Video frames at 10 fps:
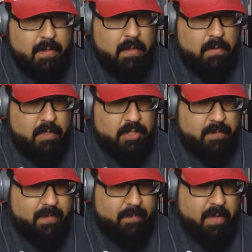other one should
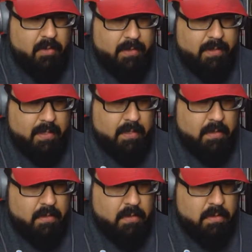be post a
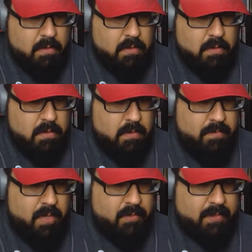
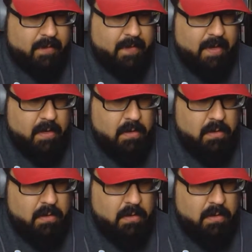thing.